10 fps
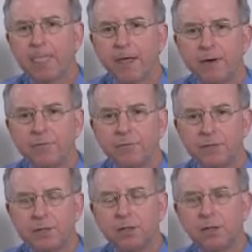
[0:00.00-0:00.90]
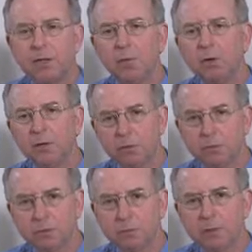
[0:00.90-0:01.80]
and if it's in one of
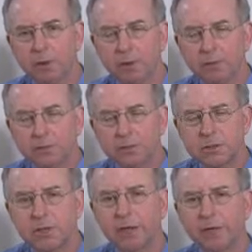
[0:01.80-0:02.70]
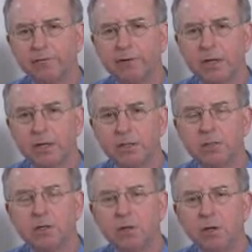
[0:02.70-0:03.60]
those select veins,